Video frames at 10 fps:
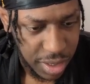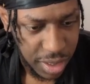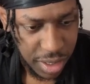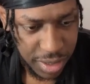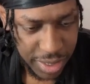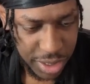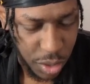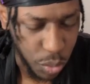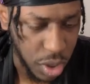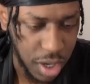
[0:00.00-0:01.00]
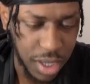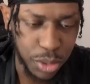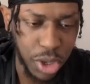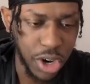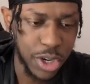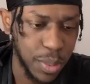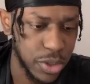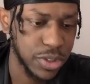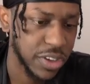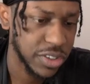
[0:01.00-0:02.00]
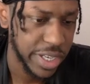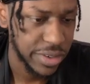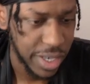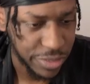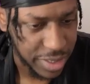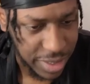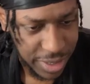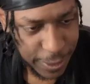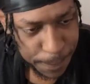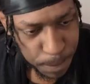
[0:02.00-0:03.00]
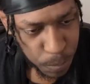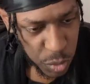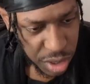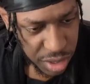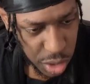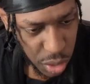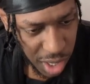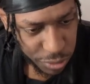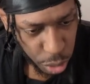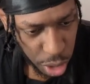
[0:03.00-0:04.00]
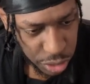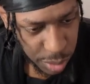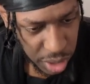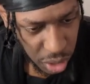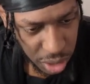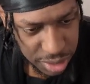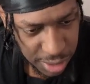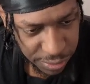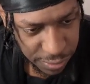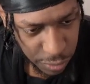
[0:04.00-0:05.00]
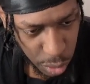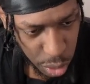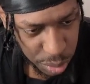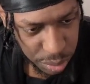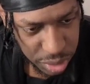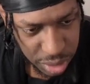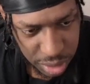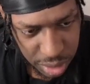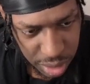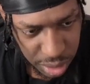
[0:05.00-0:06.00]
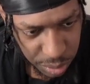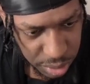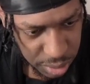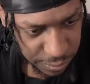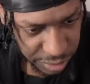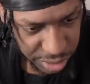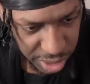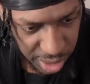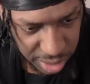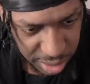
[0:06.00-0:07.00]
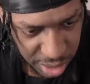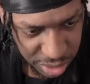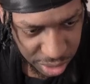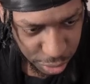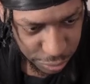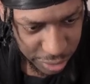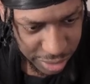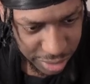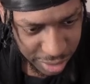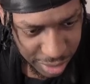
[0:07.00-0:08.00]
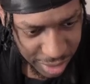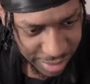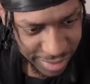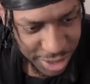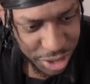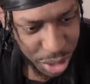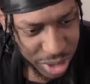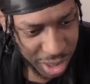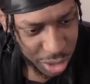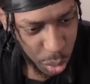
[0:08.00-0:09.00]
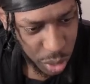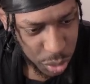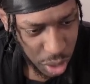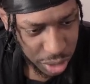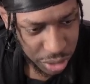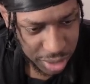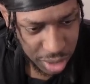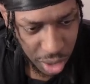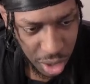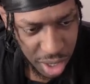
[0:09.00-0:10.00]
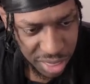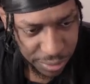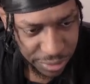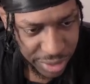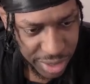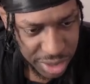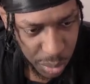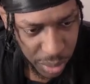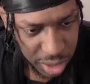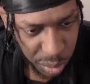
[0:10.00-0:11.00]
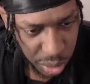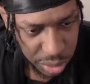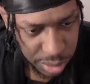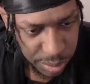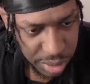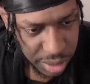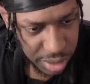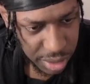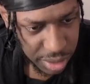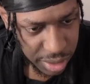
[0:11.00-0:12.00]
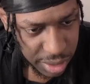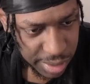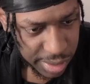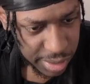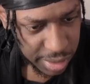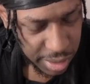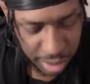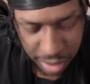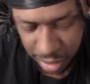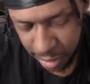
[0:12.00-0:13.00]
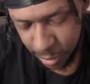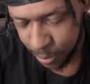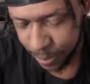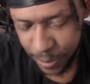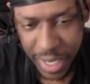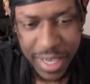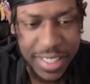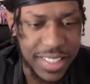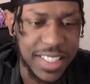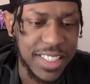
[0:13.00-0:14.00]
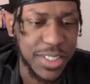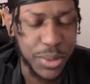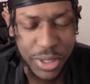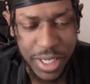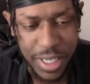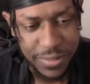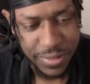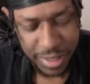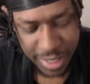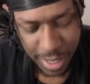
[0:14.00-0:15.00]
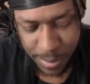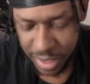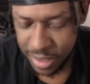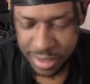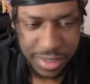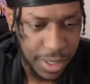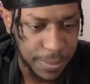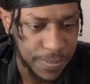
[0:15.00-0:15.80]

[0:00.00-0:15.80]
Like the Lucario poster falling down and everything. Then you have Rotom in all its different forms. Where's the fridge at? There's a little fridge. This is cool. It's like a little Where's Wild. We got the lawn, the fridge, the regular Rotom. Oh, man, I need these in real life. Can't make this up.